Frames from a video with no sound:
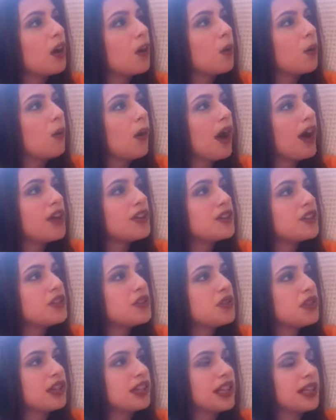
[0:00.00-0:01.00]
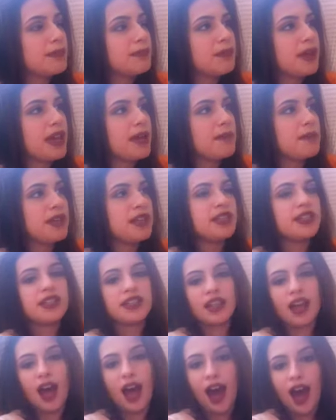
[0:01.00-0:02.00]
Why do you collect
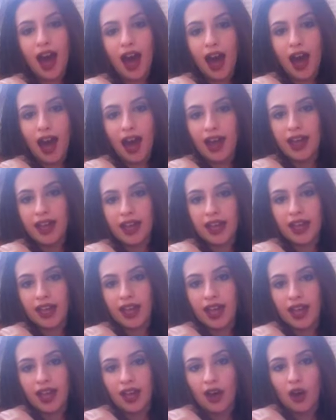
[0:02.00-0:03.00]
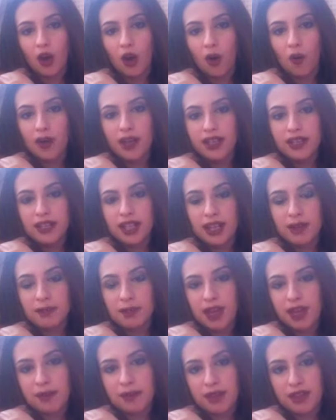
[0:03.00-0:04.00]
babies? Always
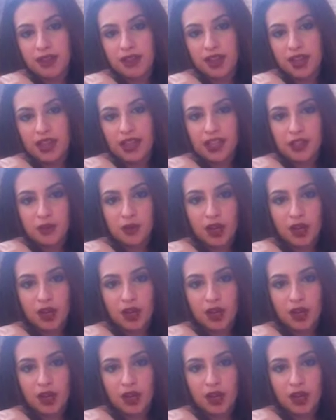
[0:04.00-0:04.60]
liked baby things